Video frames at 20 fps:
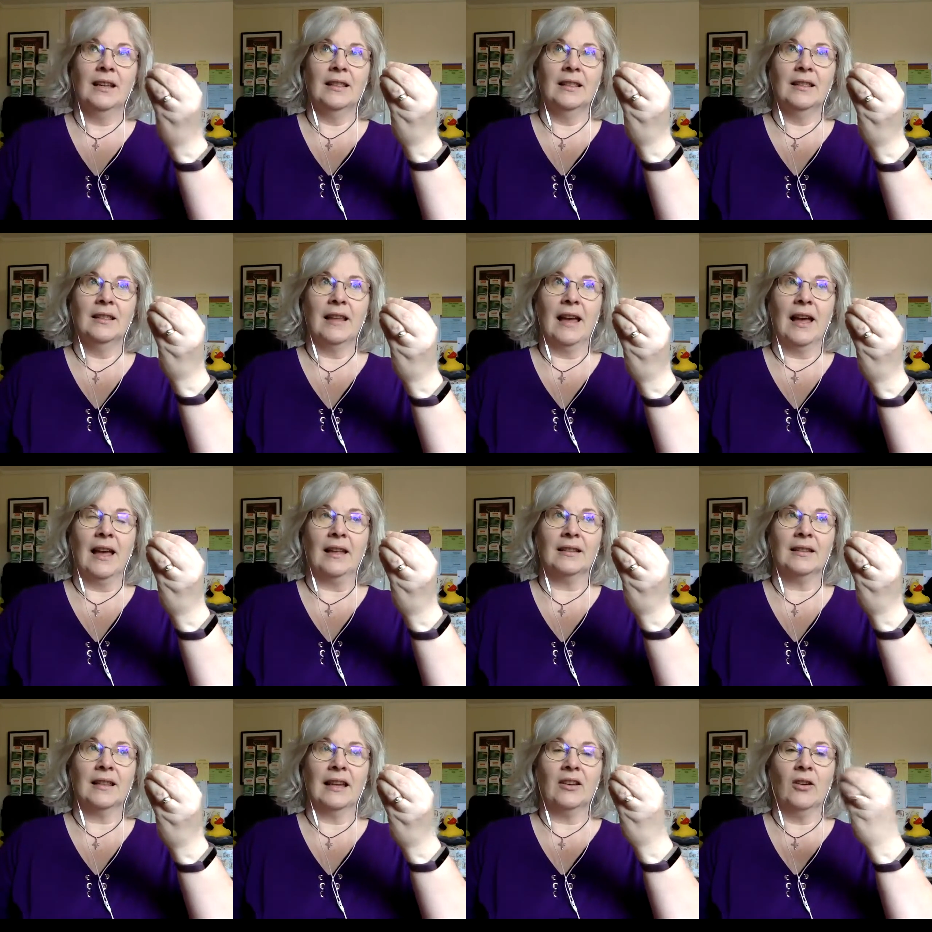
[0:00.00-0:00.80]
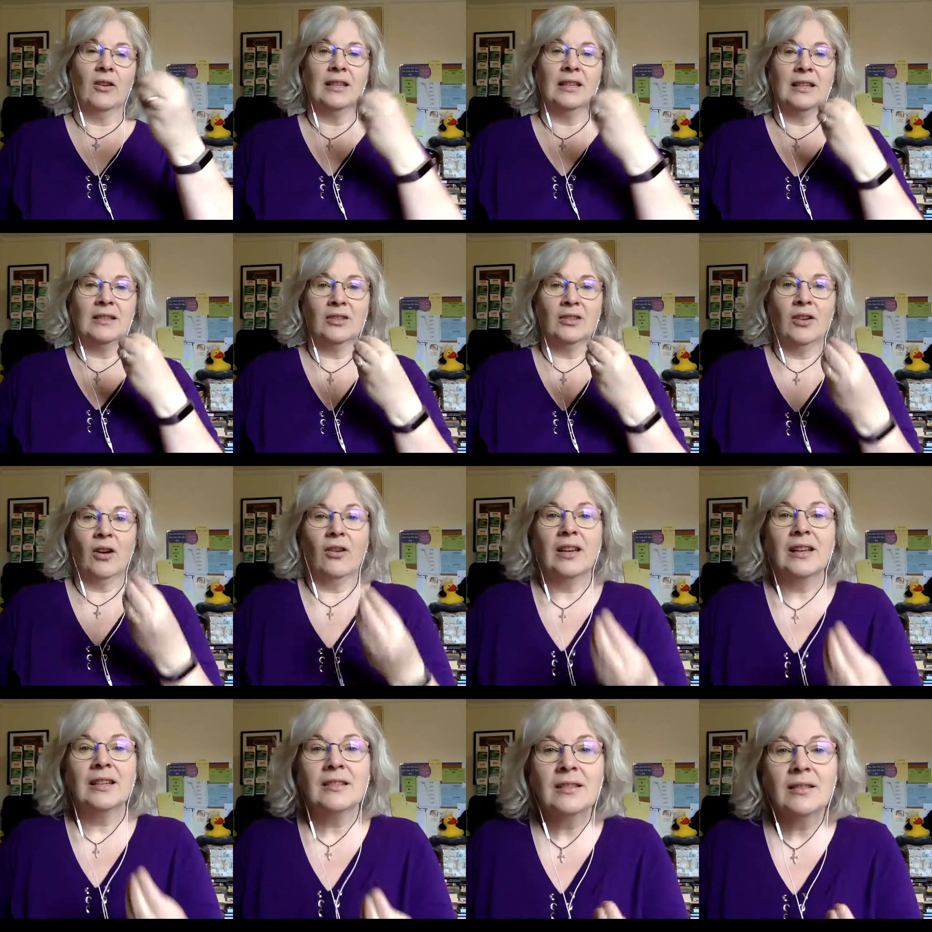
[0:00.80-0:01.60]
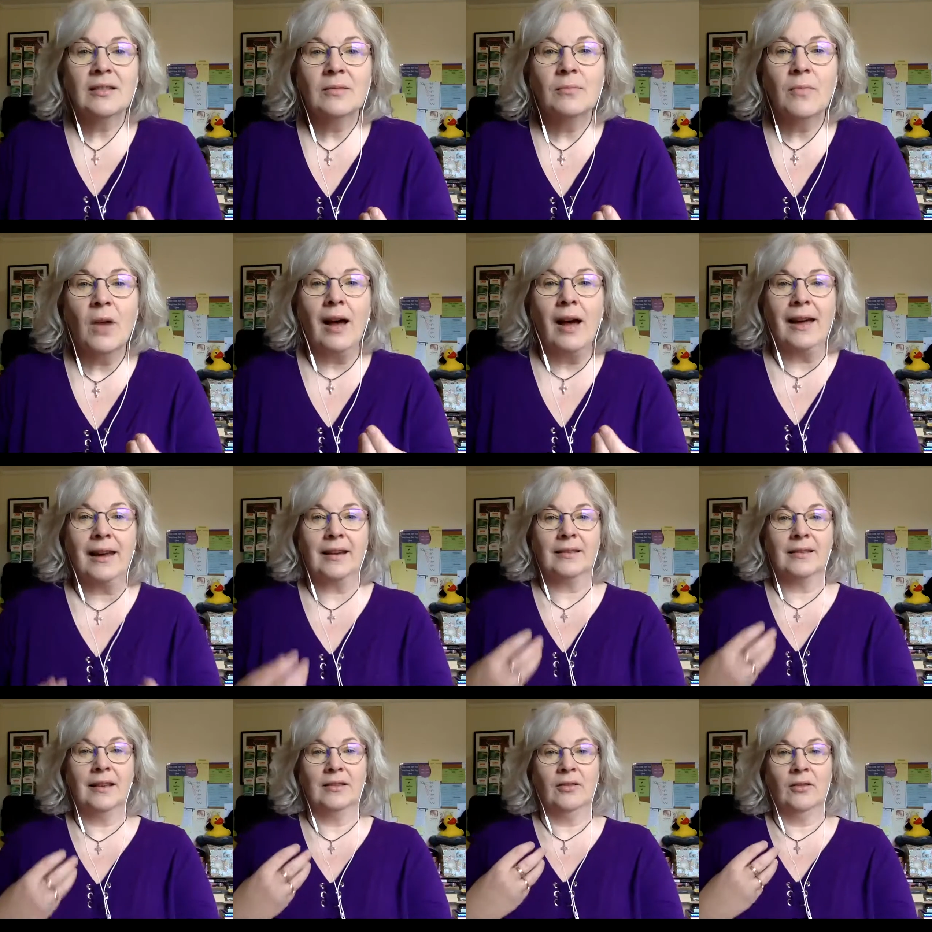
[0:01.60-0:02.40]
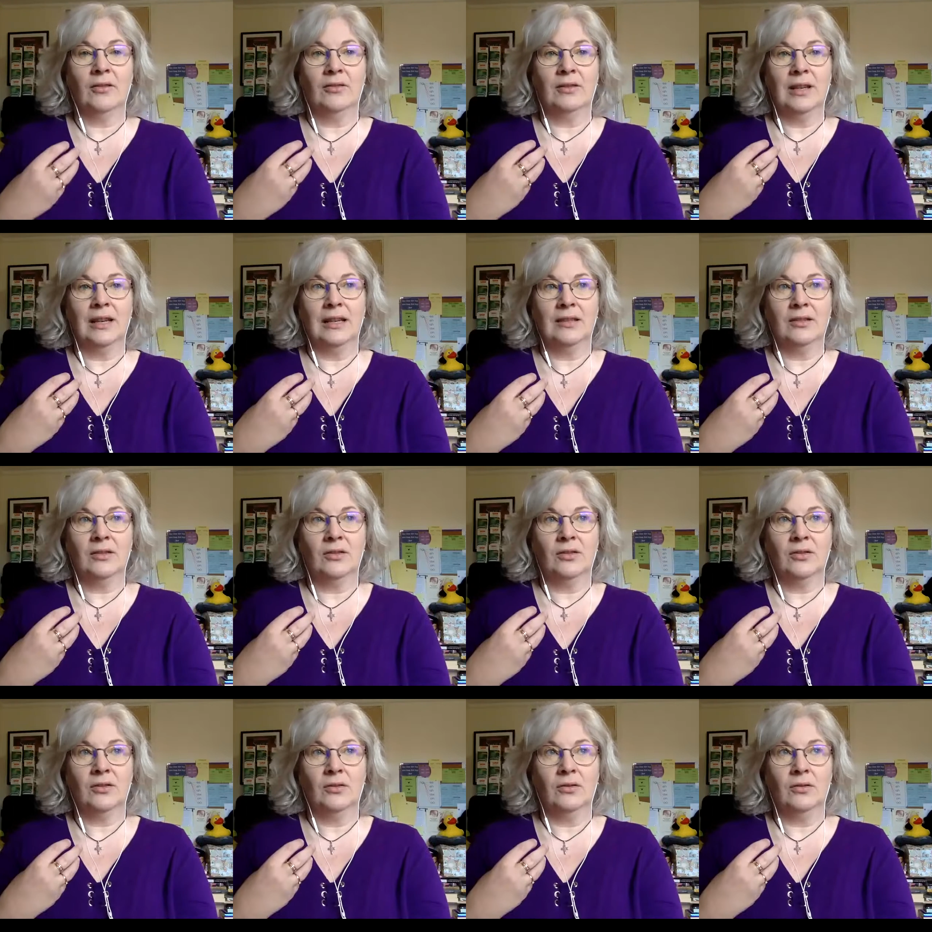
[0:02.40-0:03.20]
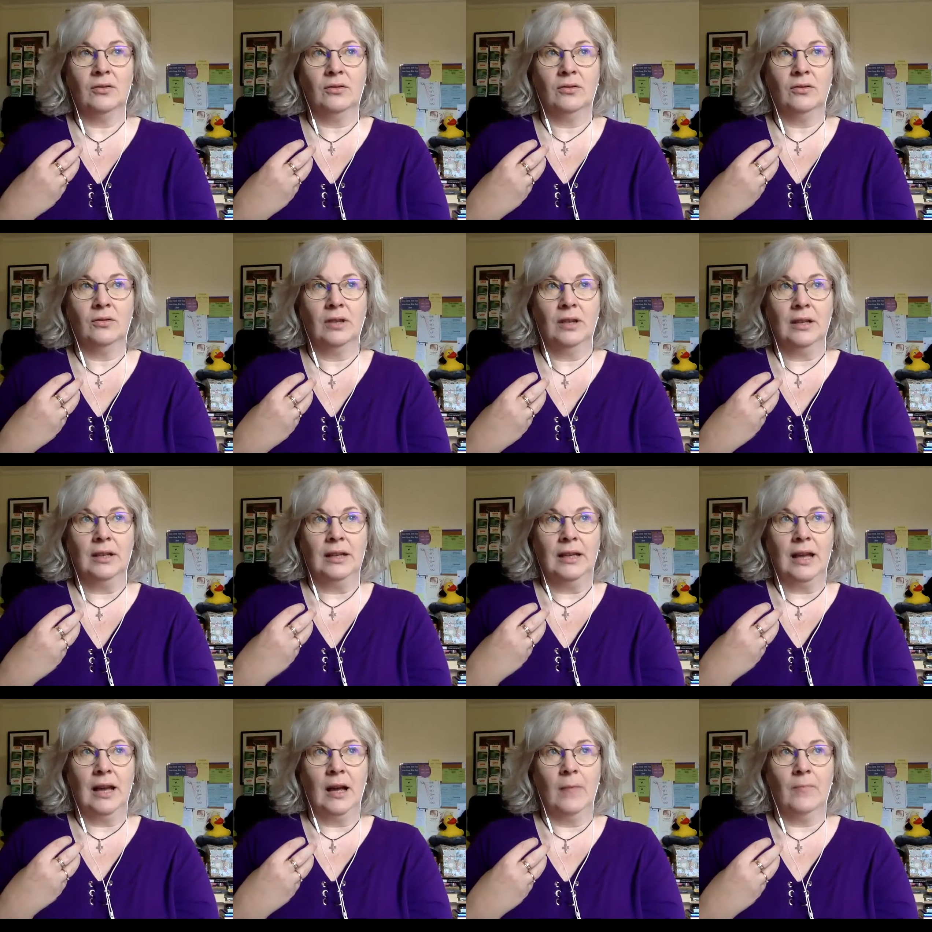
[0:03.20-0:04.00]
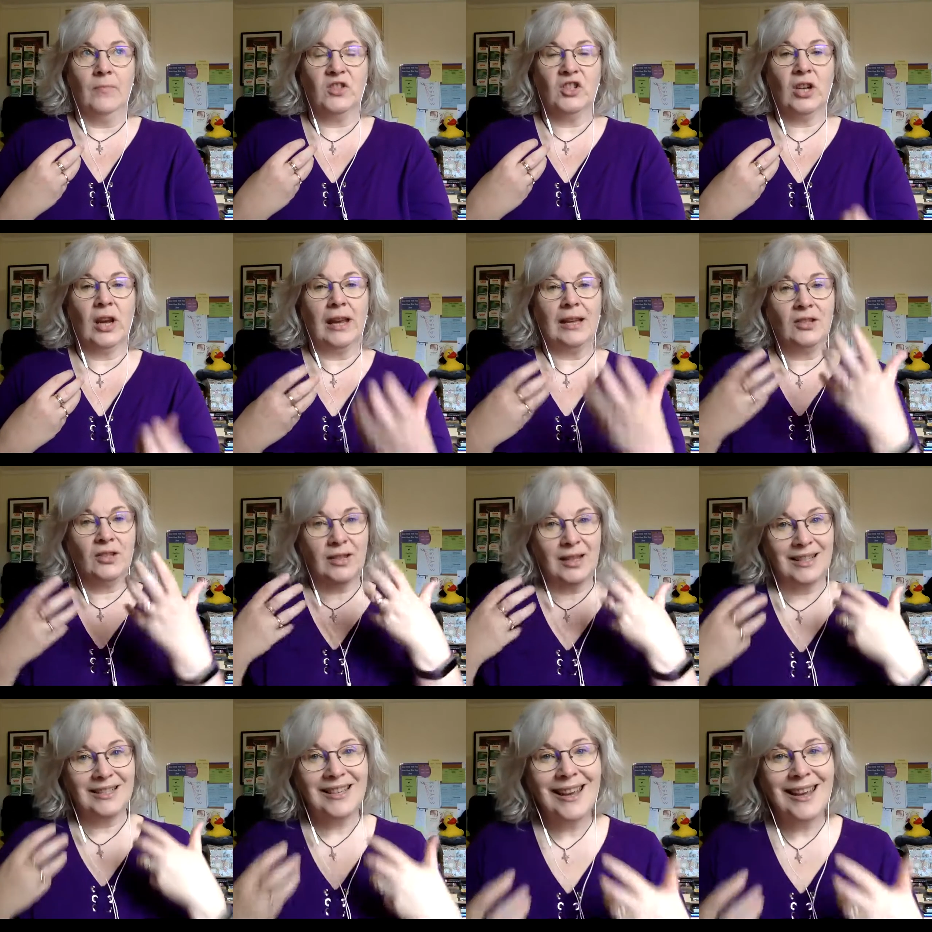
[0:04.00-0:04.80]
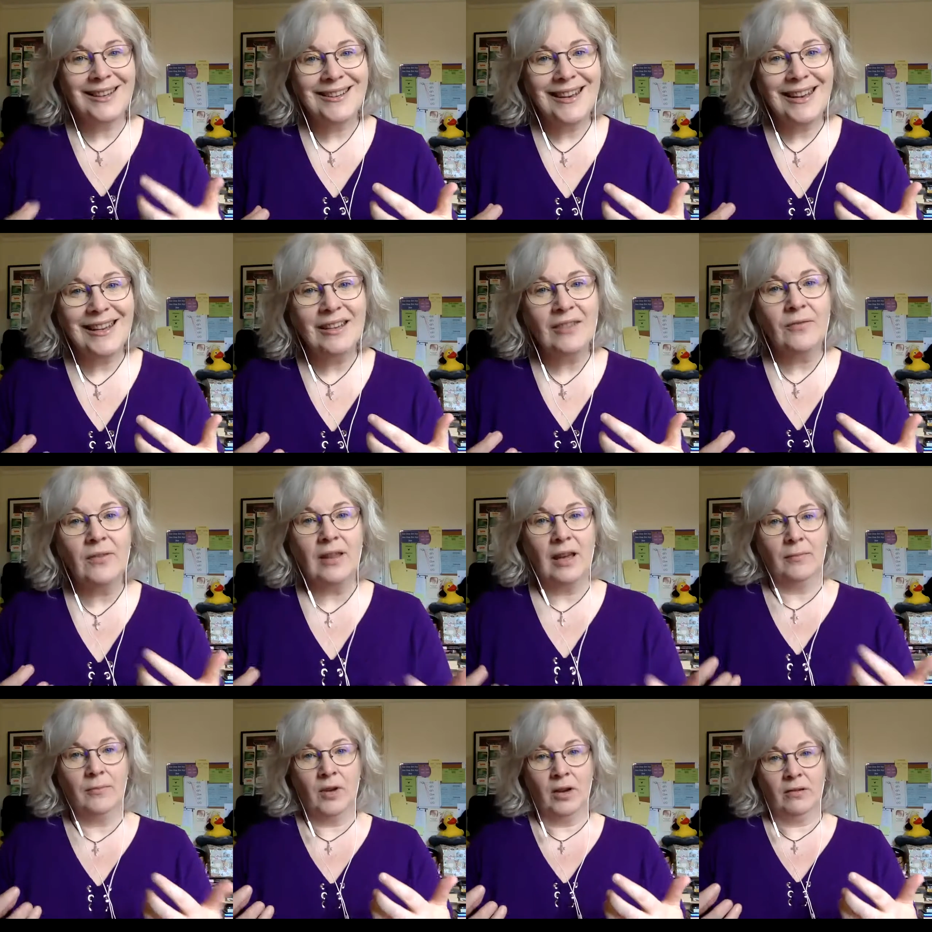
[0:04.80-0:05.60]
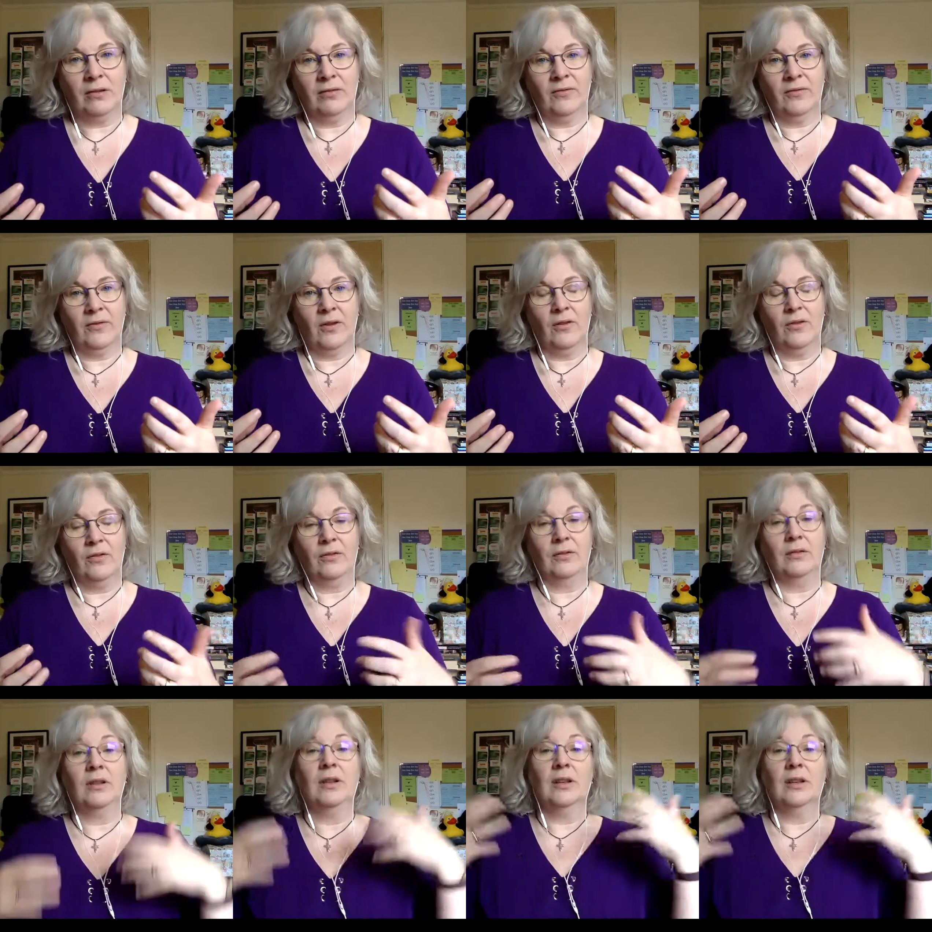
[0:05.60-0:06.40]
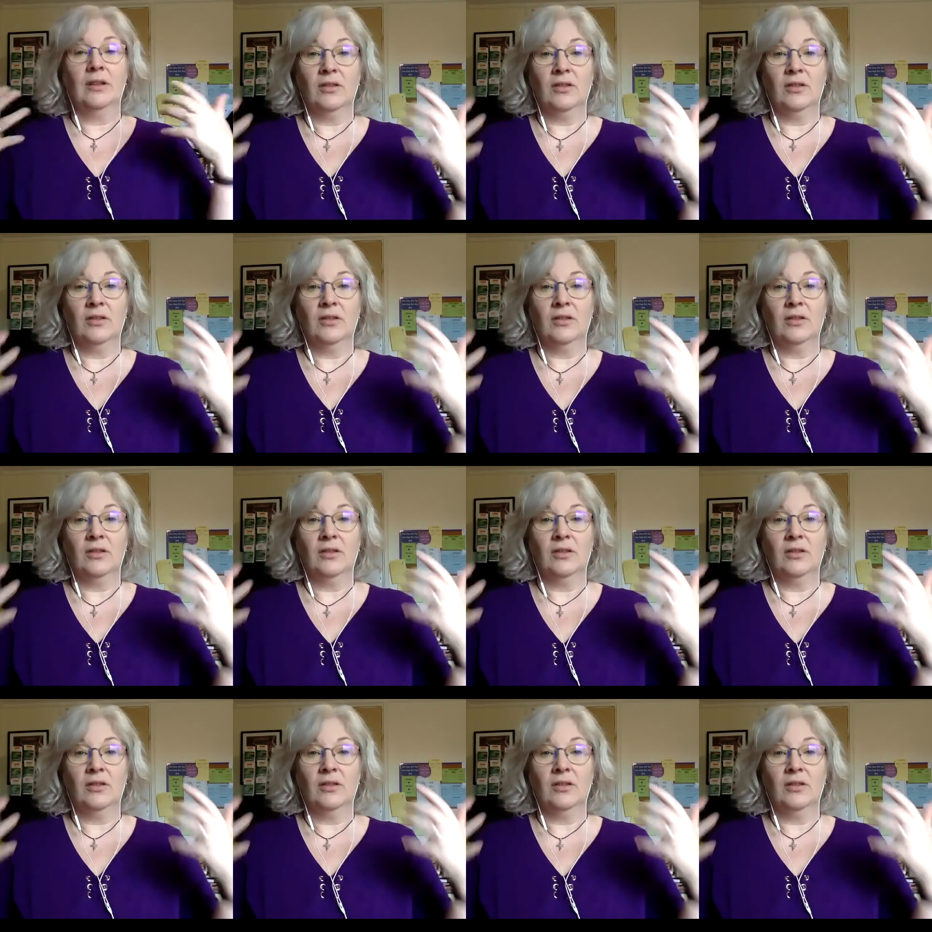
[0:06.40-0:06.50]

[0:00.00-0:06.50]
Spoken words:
that they don't need to go into the mic, they don't need to change their technique for that microphone.